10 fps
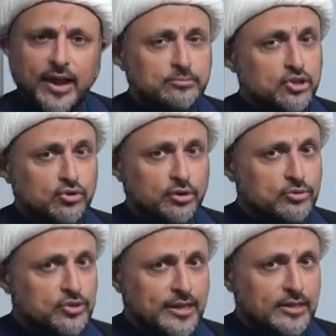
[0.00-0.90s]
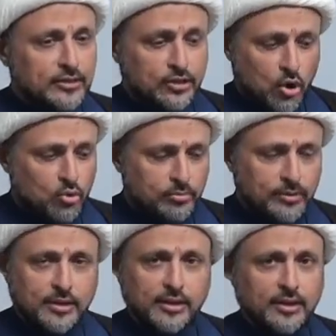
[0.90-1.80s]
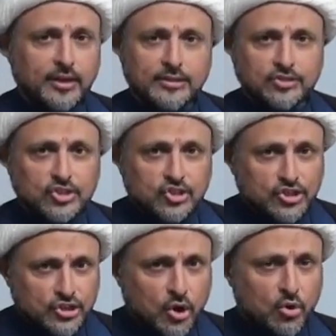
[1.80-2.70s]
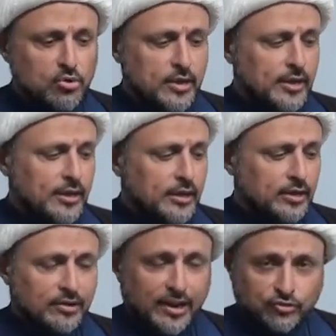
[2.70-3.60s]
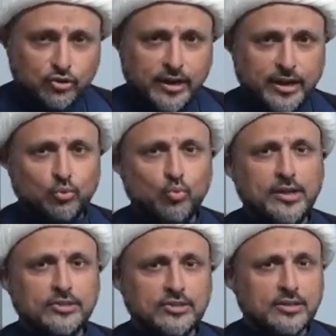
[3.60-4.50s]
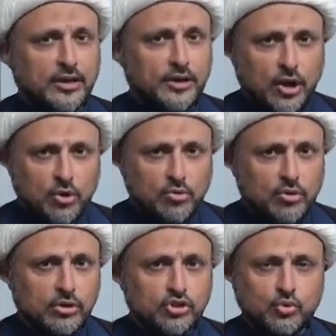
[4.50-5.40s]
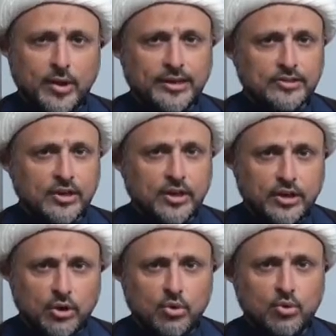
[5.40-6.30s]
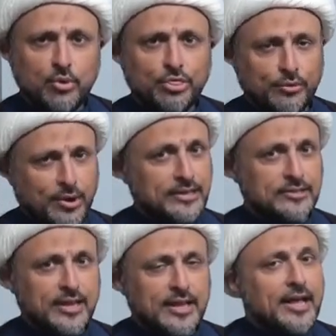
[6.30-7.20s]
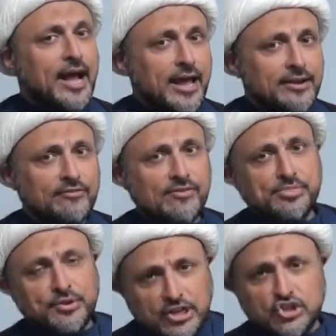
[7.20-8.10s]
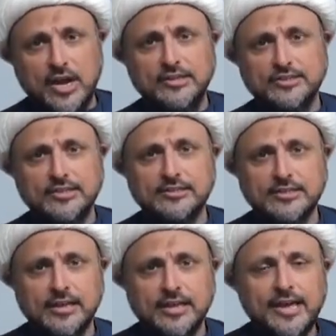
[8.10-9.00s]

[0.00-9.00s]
I'm just going to say no, just no. He will have to correct once, no, twice, no, thrice. I'll give him 3 chances.